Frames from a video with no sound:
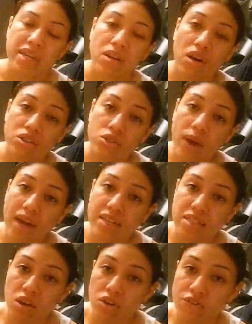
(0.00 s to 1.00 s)
but it also
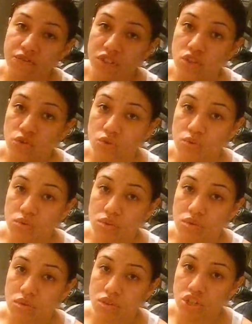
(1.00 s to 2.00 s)
has artificial
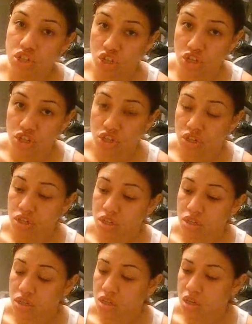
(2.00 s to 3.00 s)
sugar.
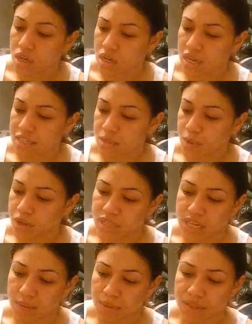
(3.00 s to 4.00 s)

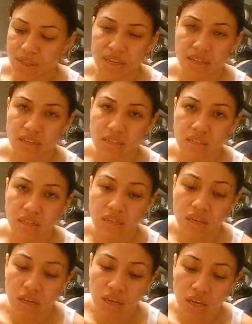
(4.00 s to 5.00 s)
Aspartame, I think it is.
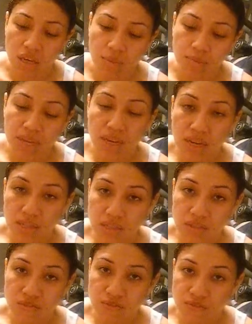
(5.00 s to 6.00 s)
And
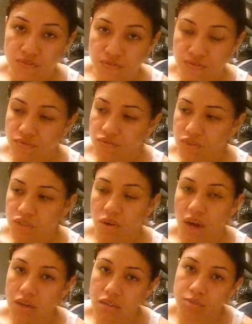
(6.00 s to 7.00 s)
because of,
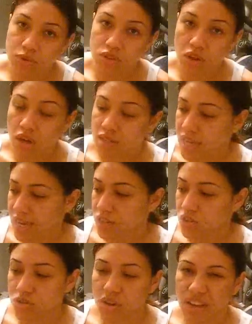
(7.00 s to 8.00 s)
how it's supposed to cause
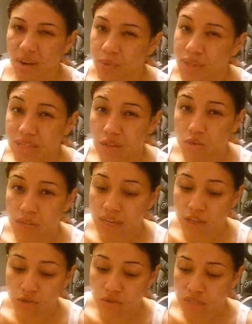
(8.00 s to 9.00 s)
cancer and all that, I really don't
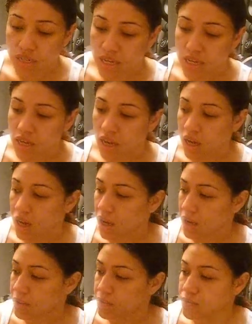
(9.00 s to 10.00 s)
like using it.
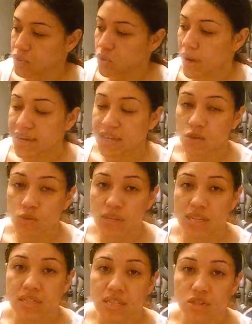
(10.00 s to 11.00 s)
So I get the one
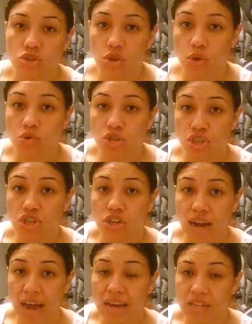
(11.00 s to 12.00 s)
that says no
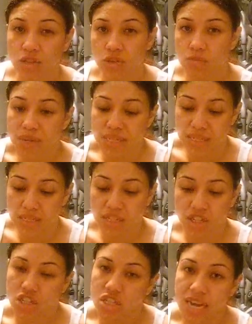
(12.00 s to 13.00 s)
sugar added. So it's
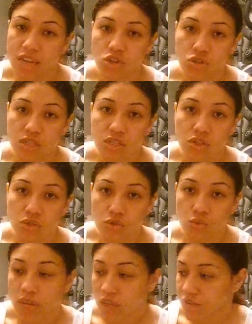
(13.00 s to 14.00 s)
basically just naturally
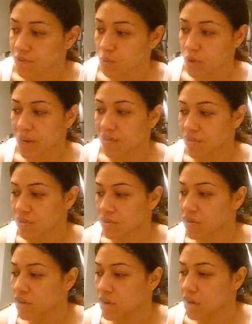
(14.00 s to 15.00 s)
sweet from
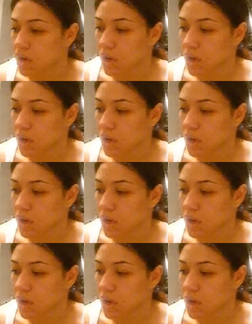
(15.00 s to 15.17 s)
whatever